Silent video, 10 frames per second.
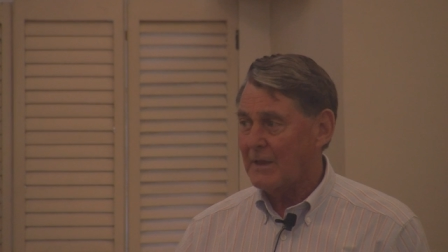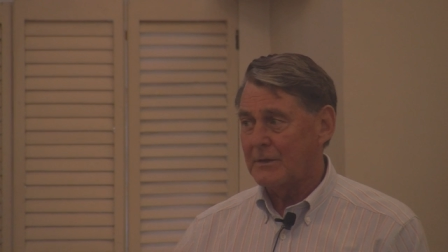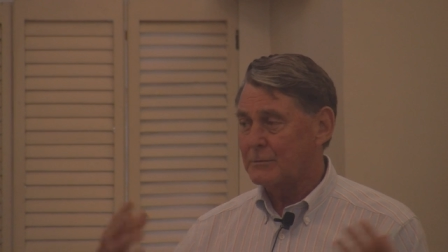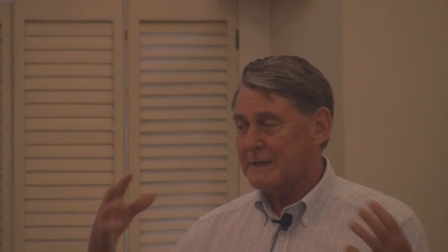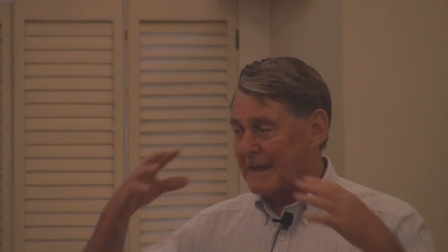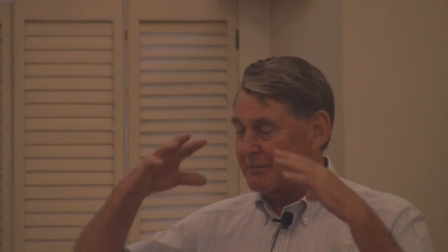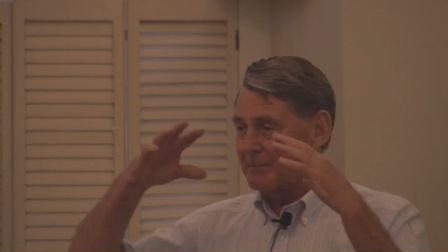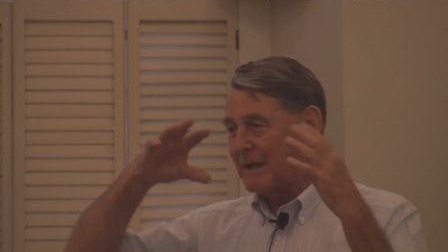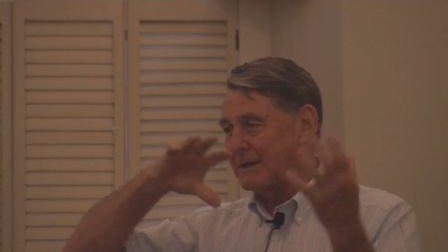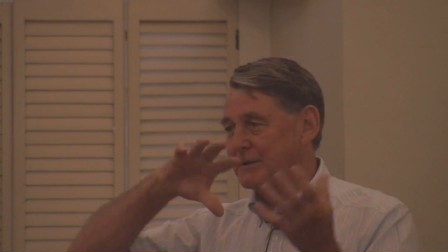it was like,
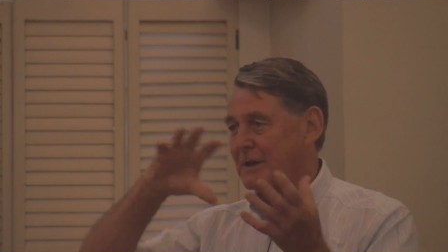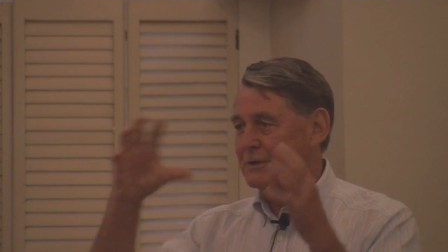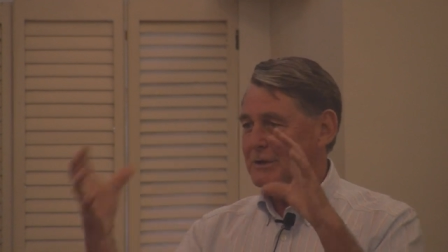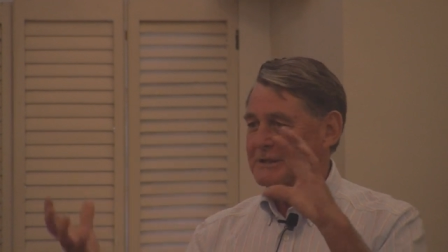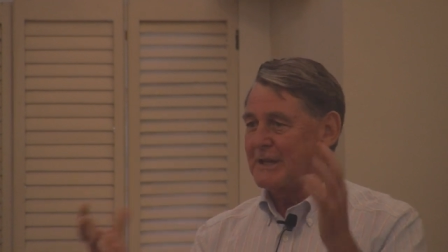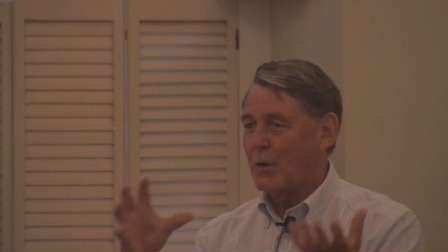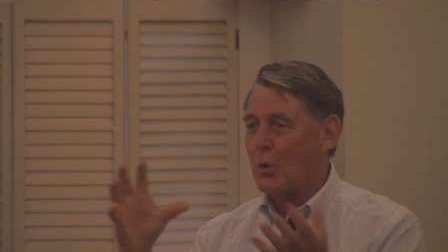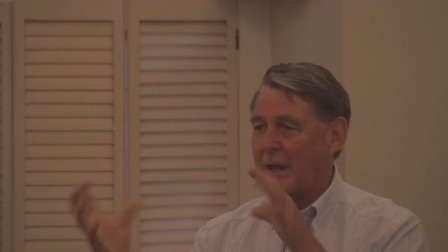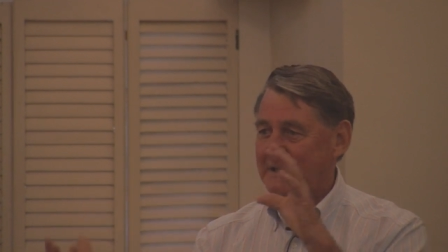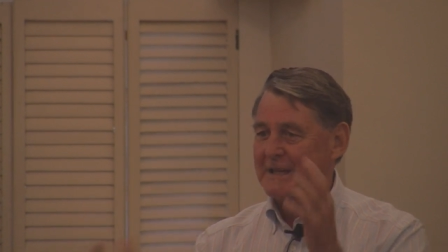like you can see a
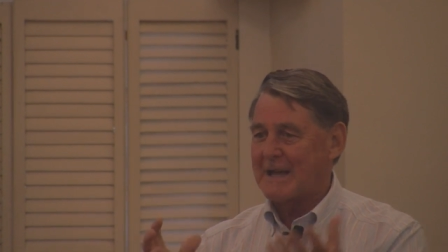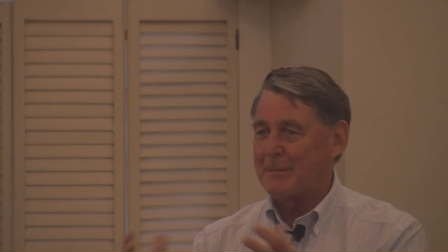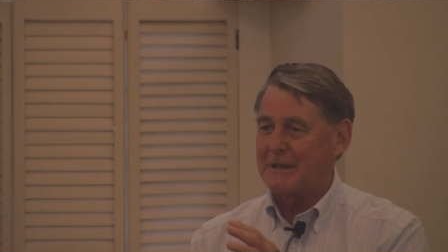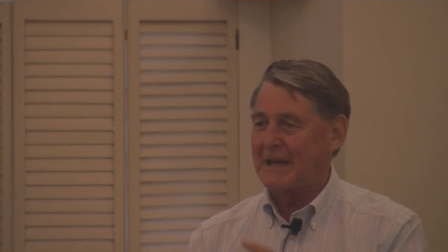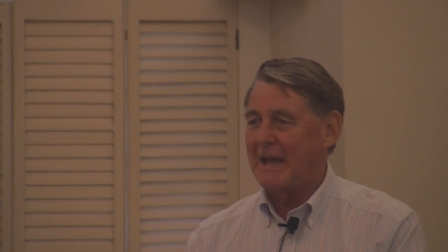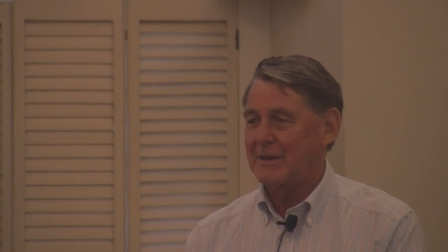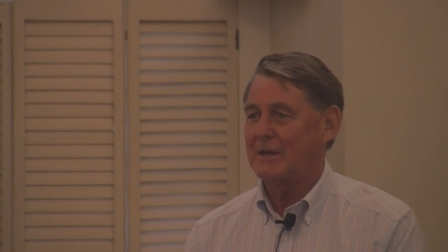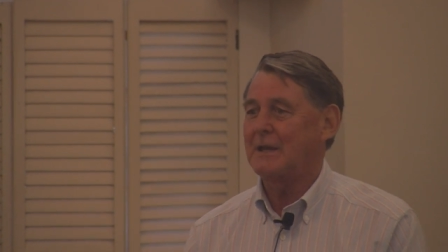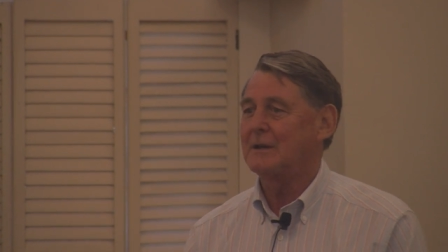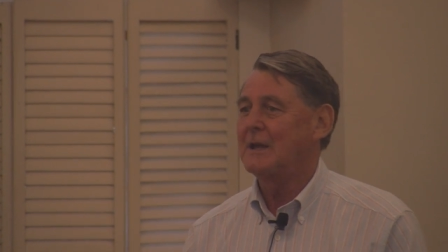whole idea coming
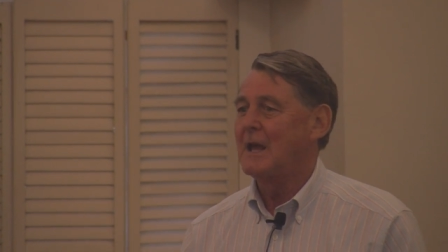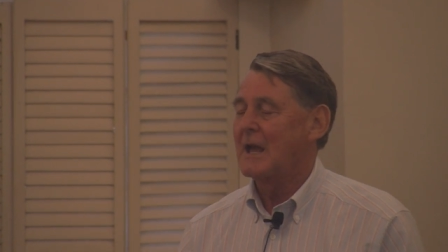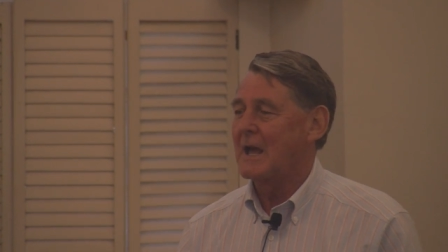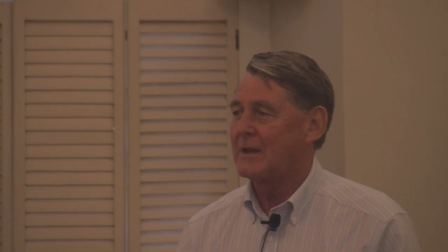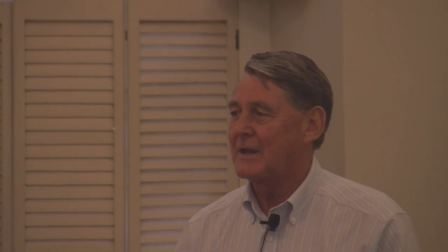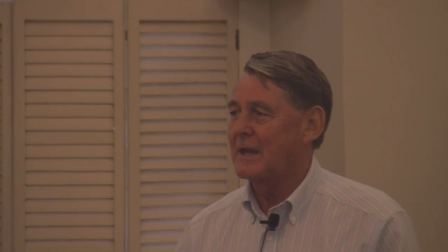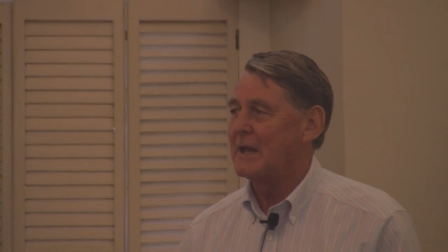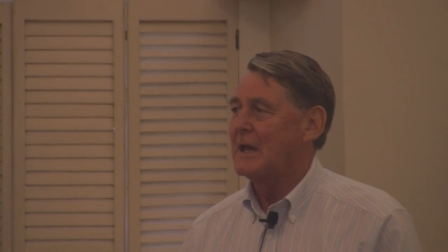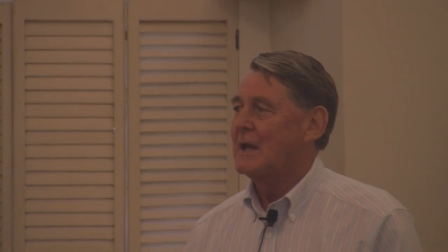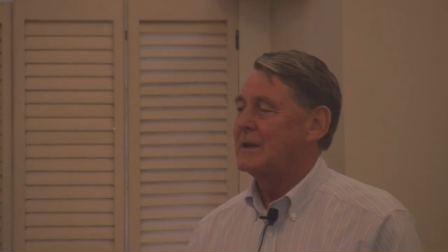together here. And
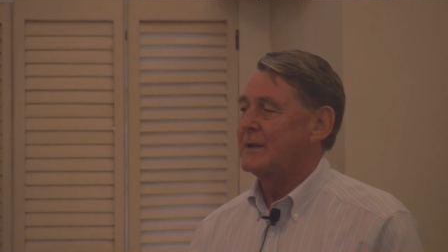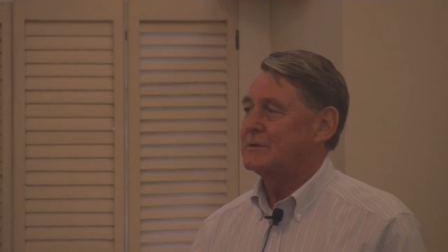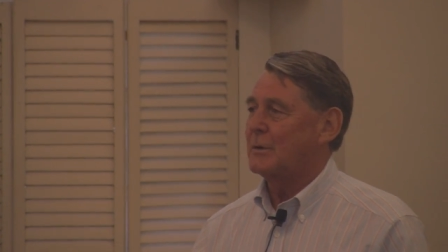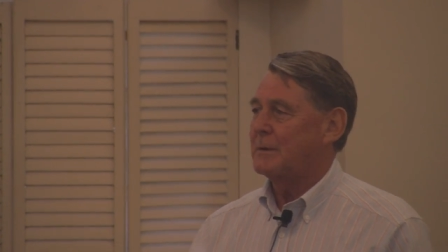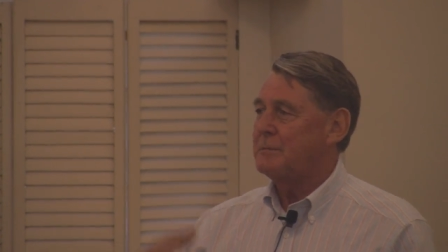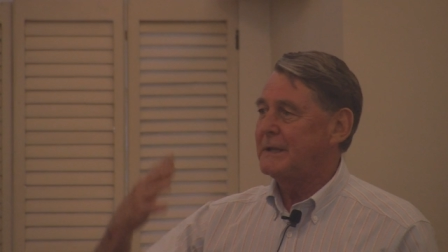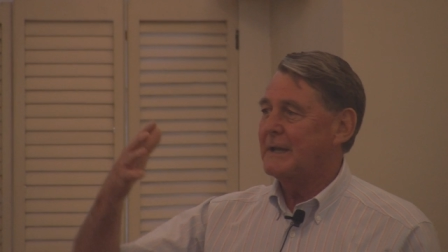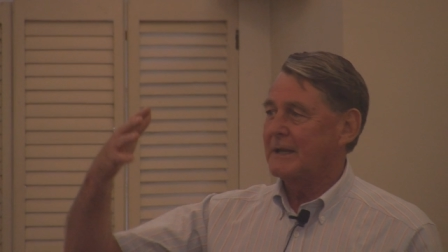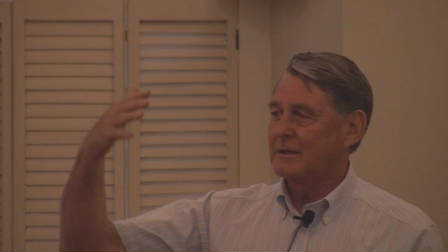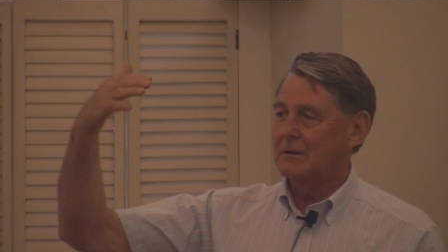they, so at
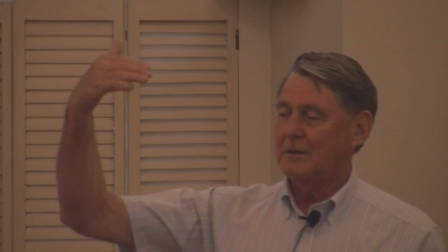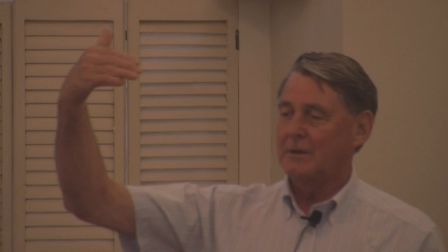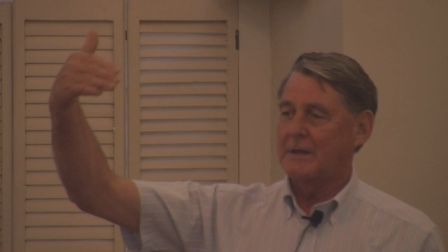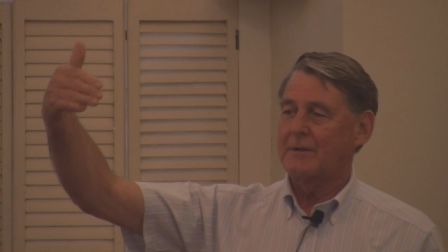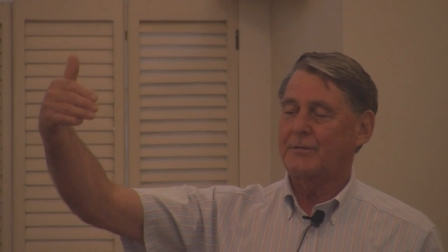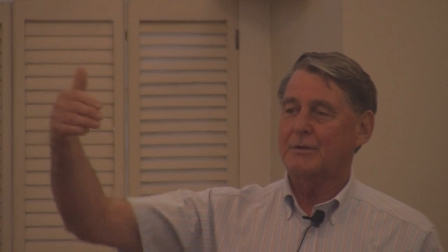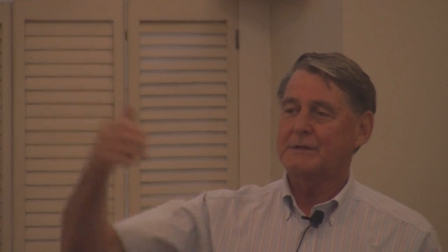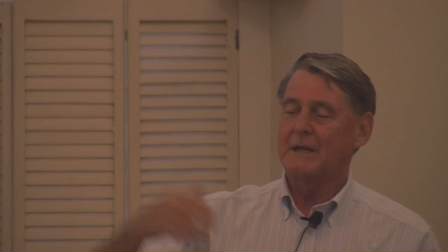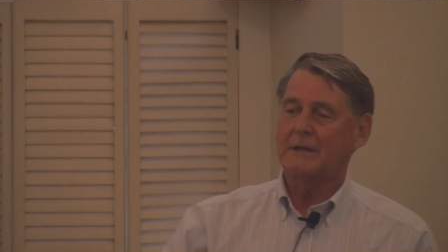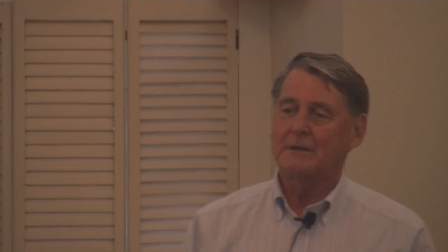midnight, uh, that
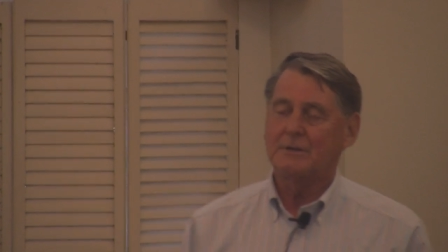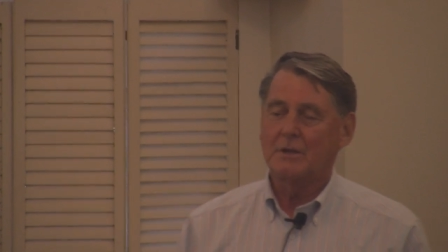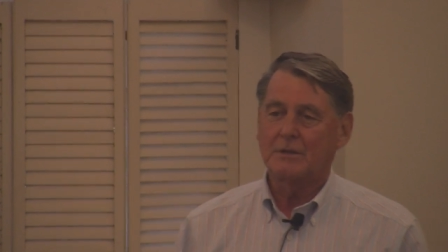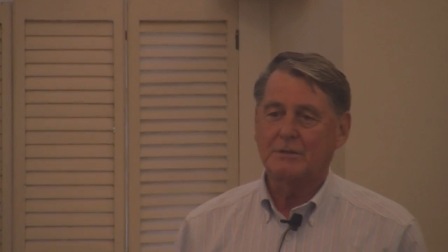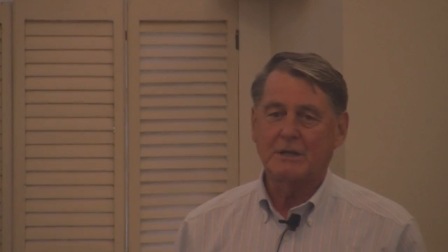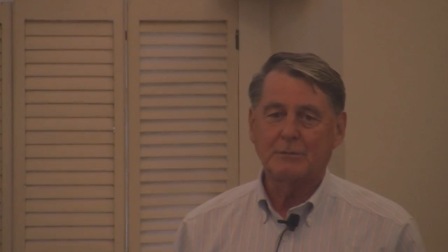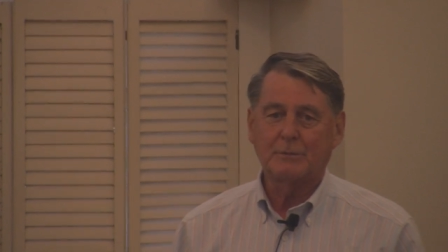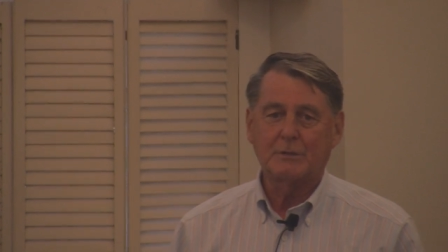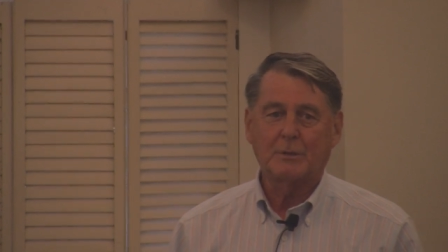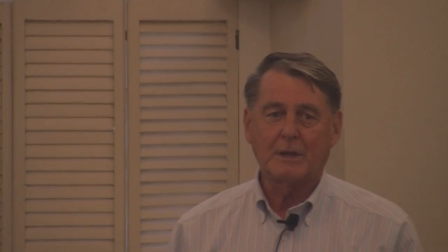first night on, on
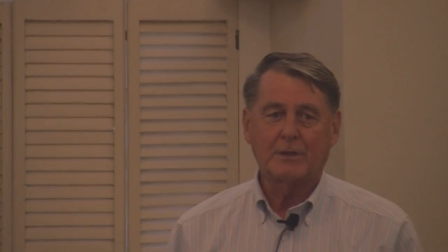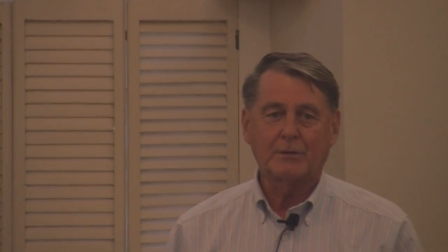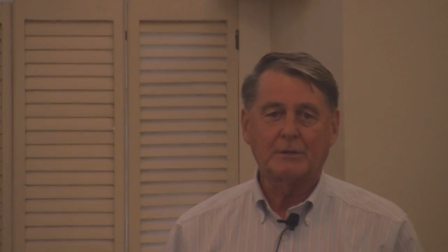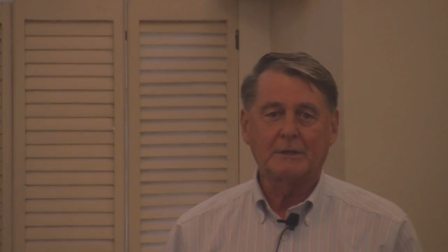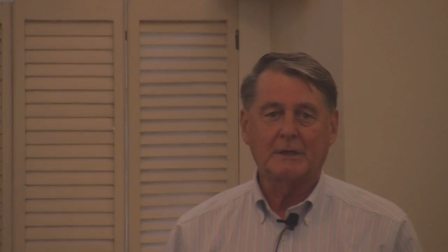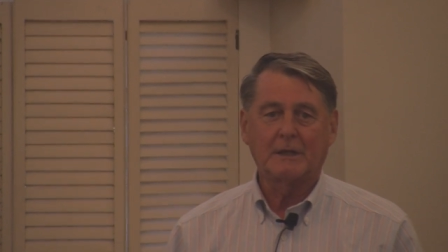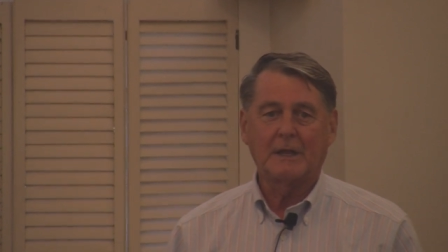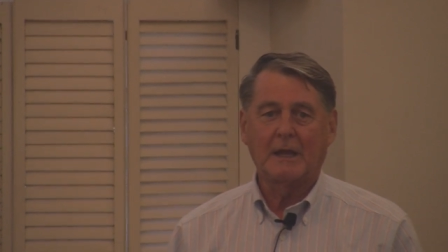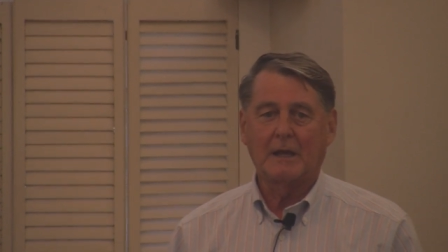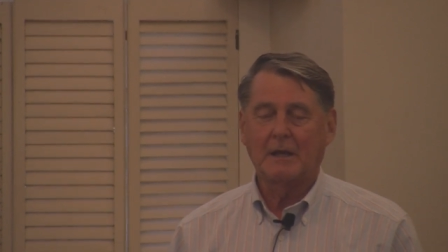January 23rd,
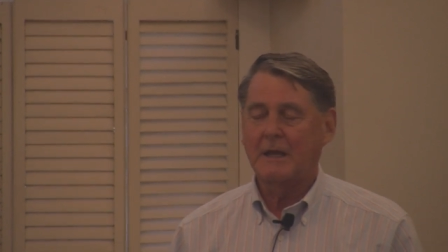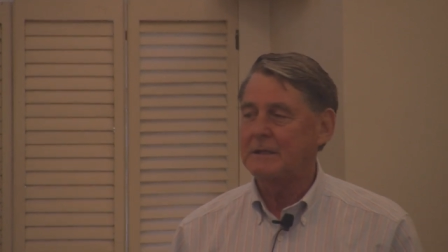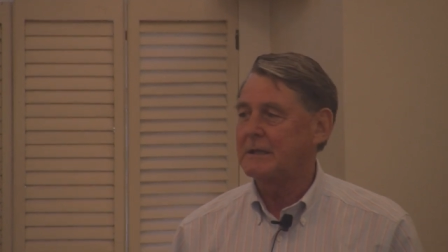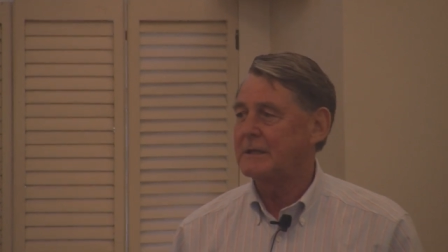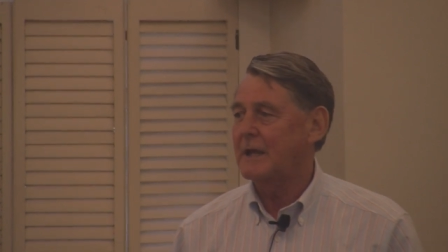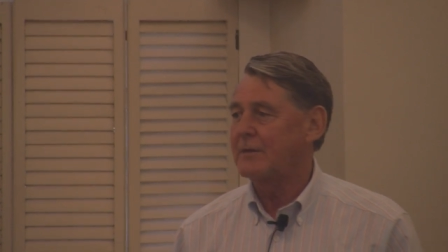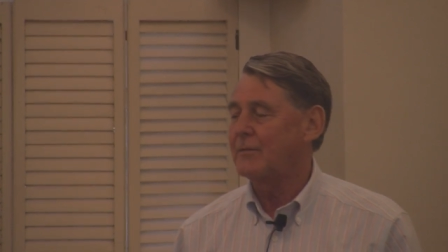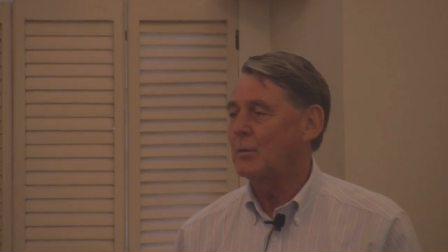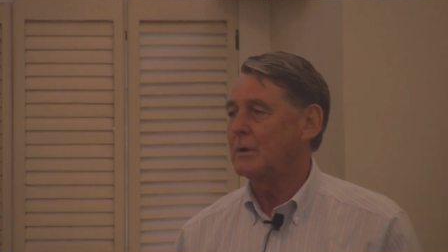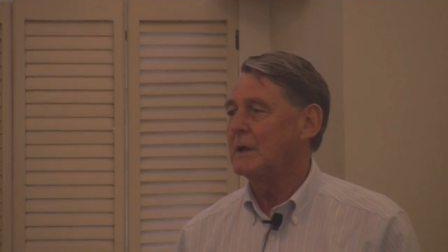uh, 1894,